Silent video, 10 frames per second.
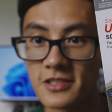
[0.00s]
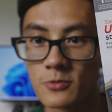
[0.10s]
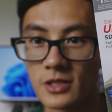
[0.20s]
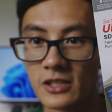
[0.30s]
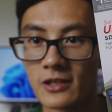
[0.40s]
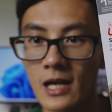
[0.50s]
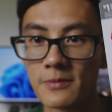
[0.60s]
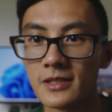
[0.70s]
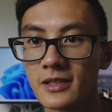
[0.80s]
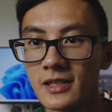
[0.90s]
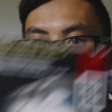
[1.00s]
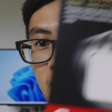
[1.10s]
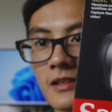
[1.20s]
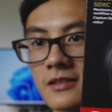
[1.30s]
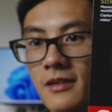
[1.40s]
is what he grabbed,
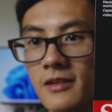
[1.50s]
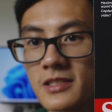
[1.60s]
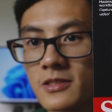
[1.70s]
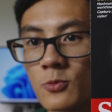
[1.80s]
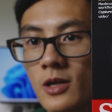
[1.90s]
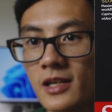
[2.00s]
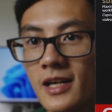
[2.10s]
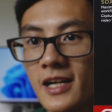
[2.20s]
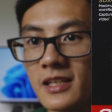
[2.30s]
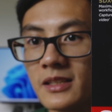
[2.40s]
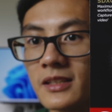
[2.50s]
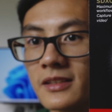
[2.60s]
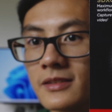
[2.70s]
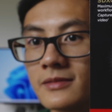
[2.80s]
and this is what I needed.